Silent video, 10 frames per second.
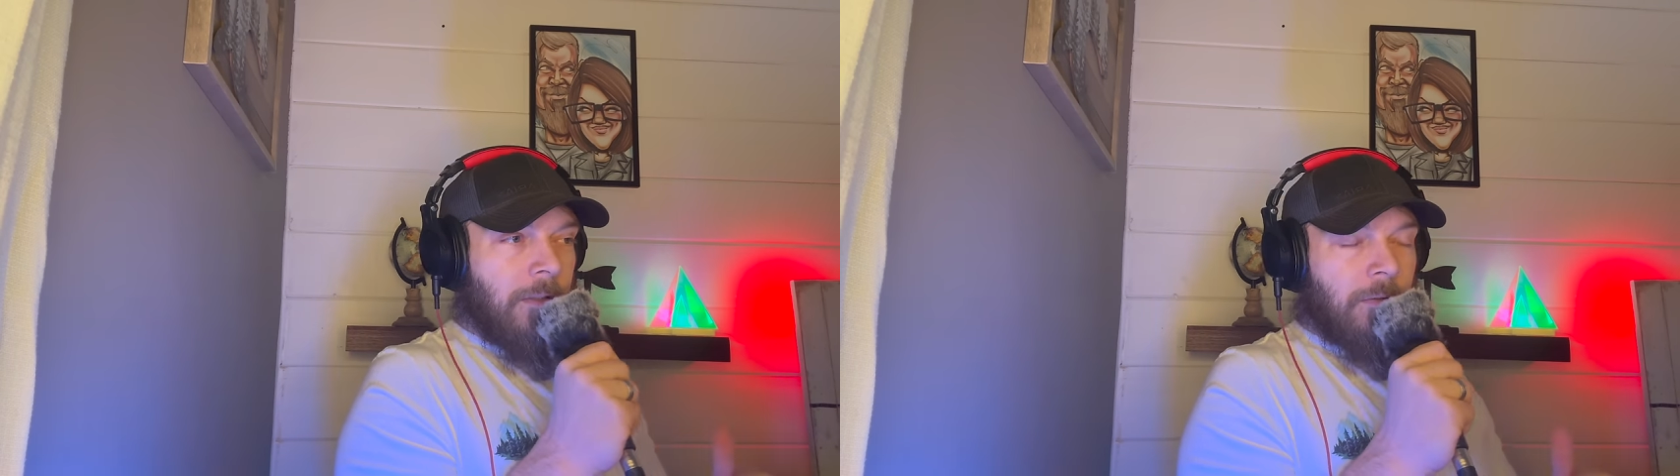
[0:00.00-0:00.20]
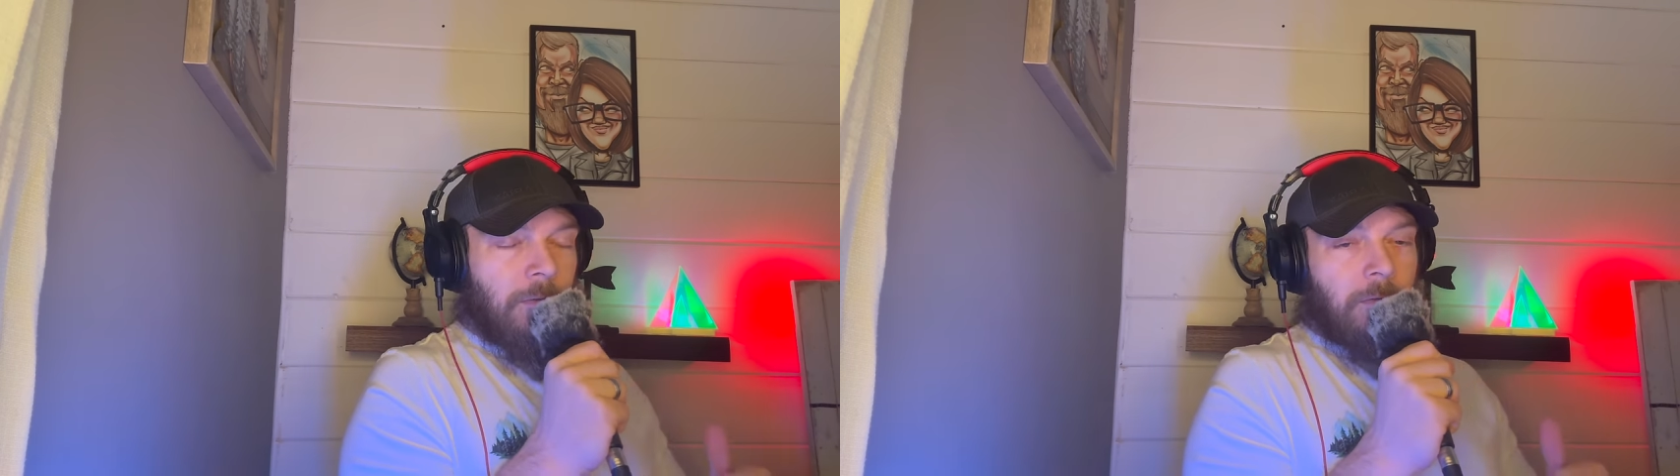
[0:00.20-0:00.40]

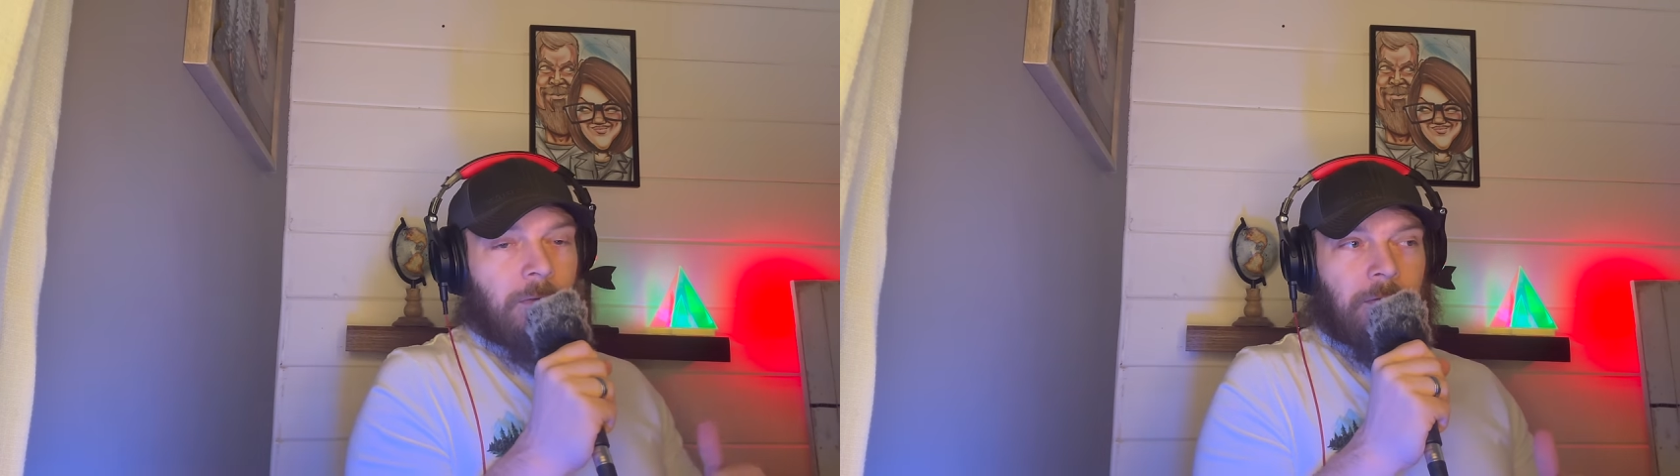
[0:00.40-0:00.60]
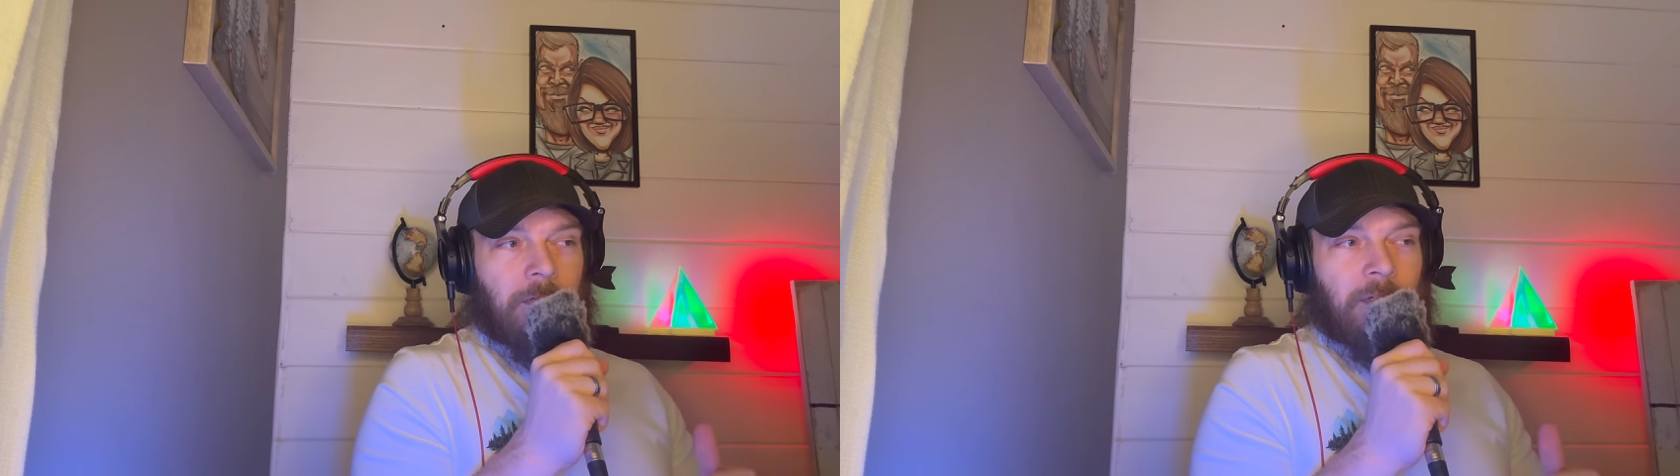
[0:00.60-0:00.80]

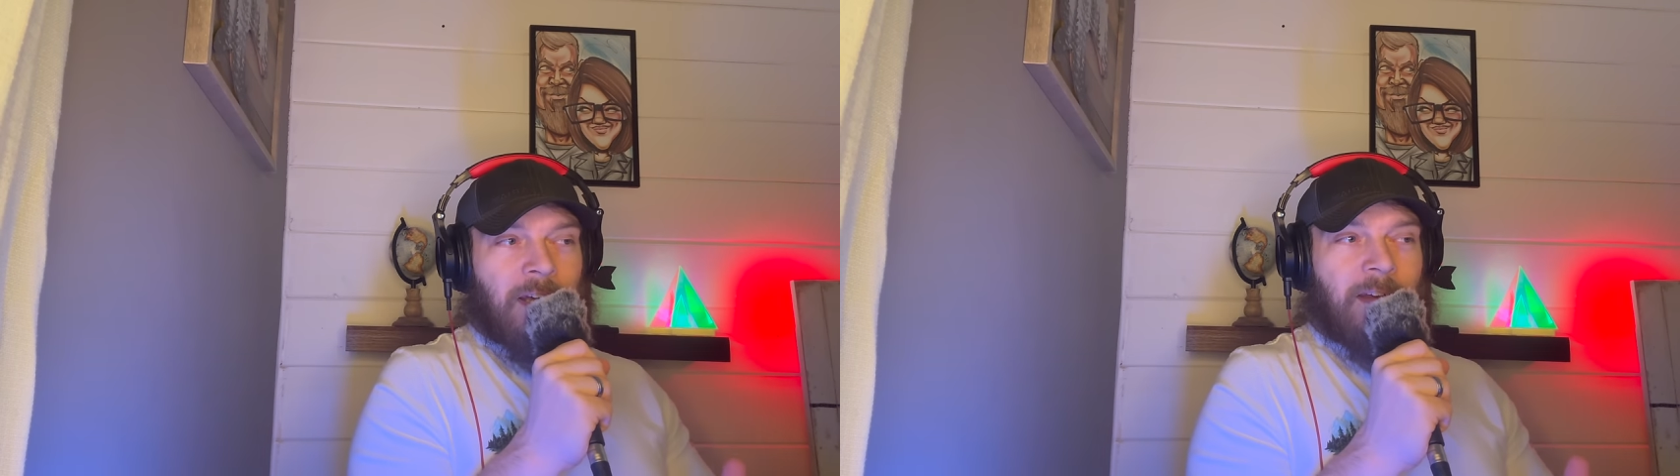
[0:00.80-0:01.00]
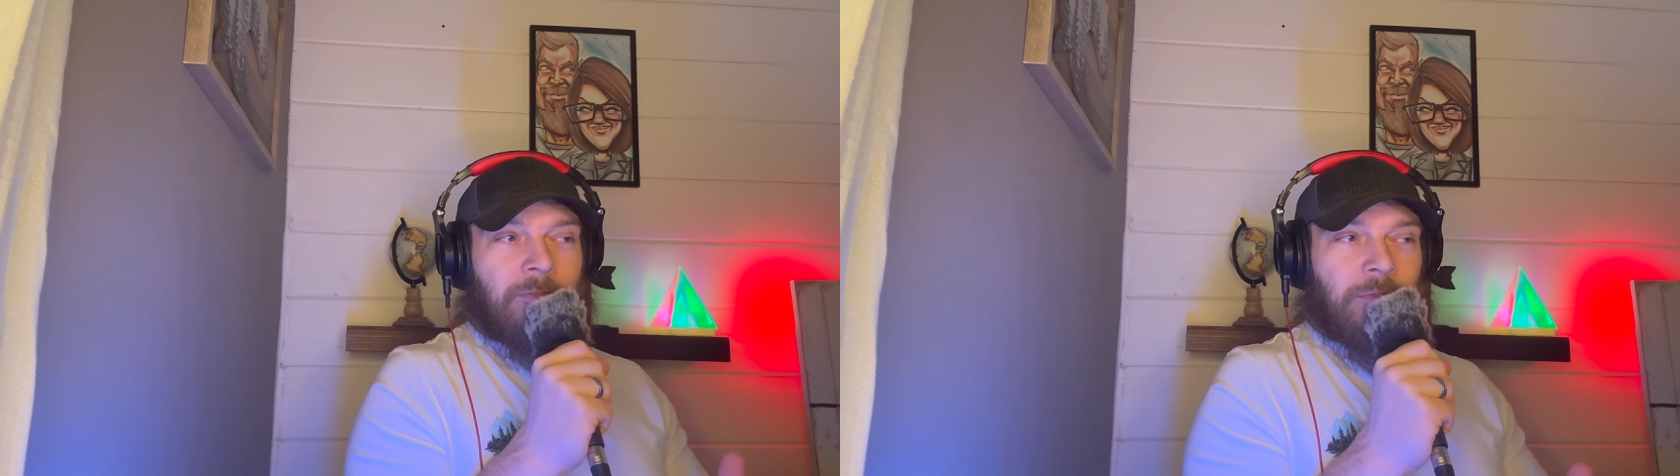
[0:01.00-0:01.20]
Either the
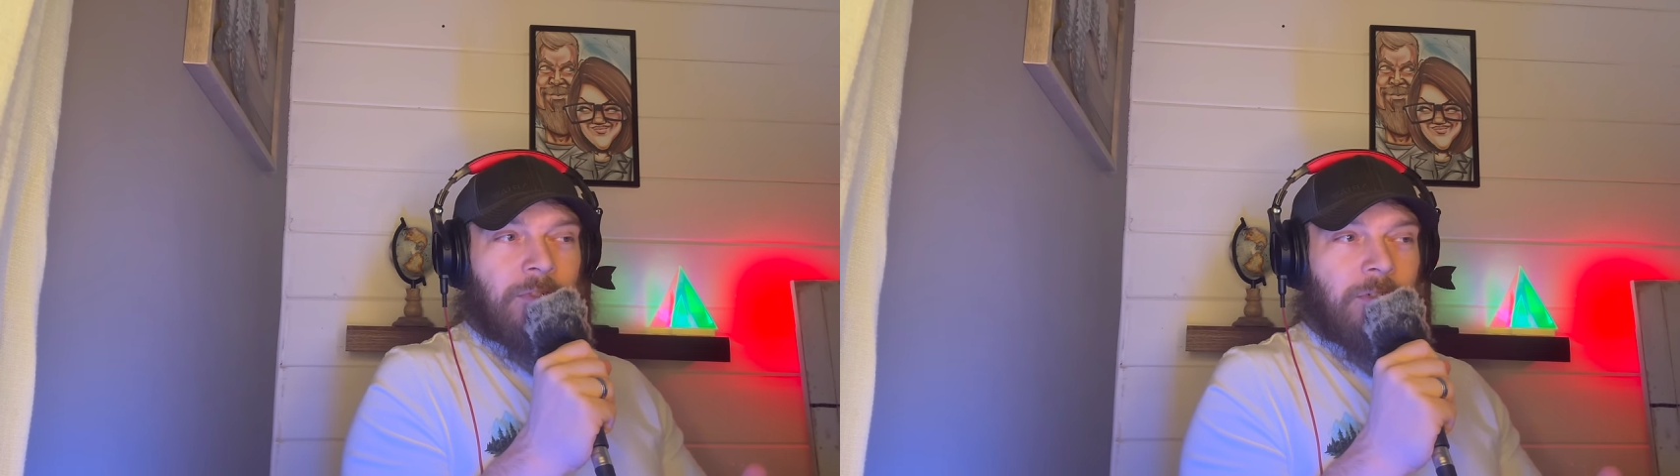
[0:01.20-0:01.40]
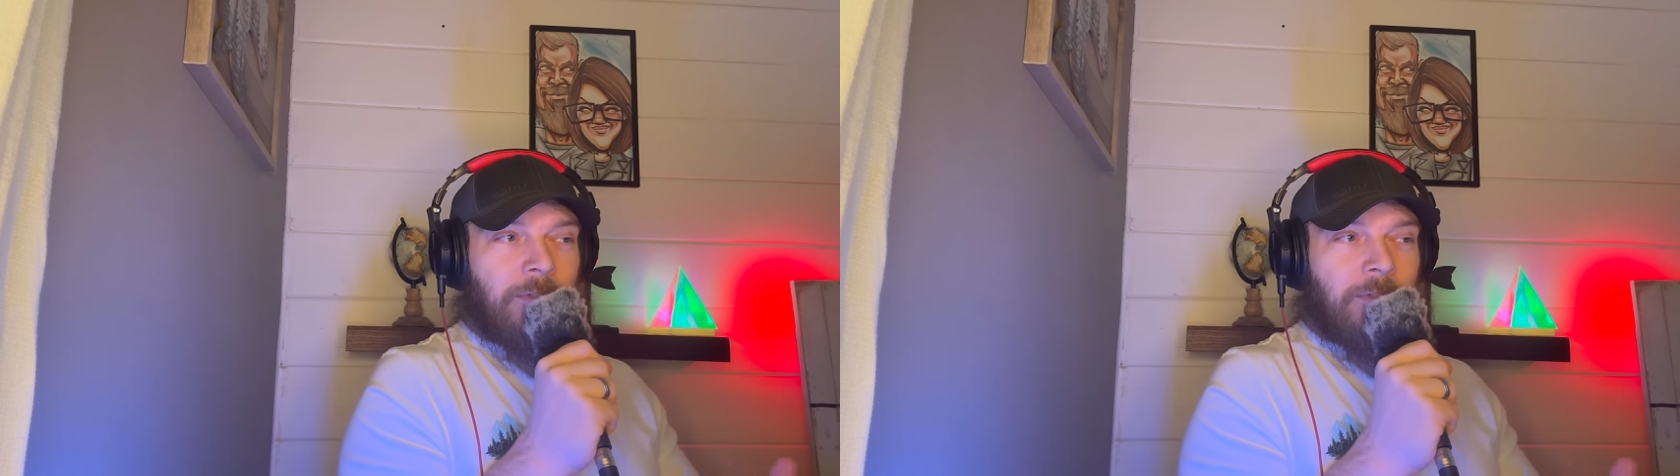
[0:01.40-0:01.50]
divers